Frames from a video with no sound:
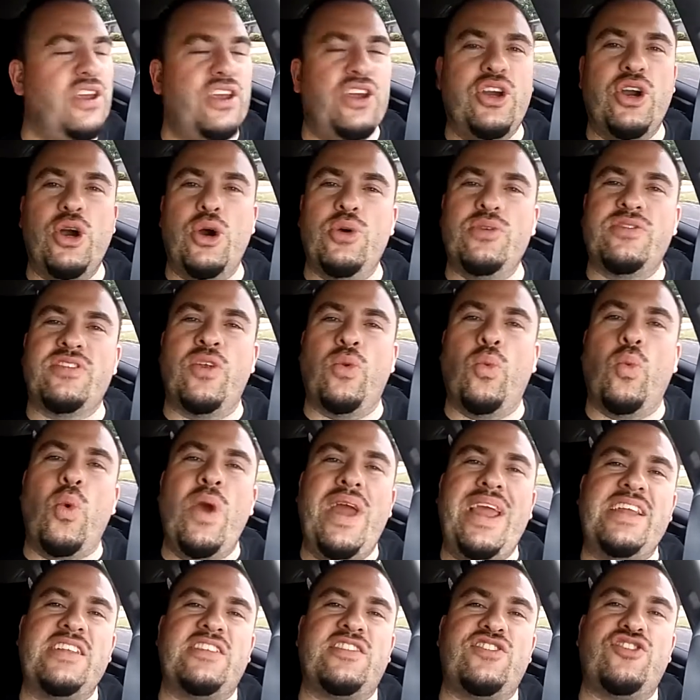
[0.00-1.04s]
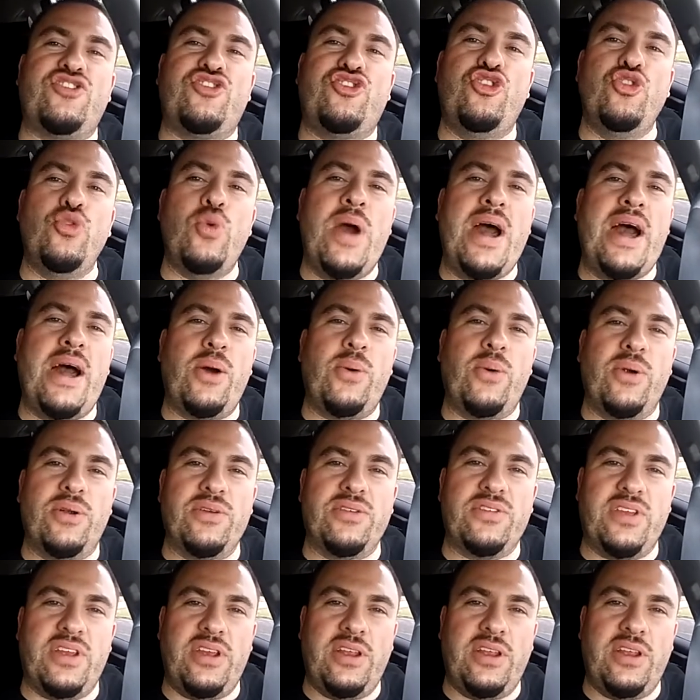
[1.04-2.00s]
goes and waits 2 hours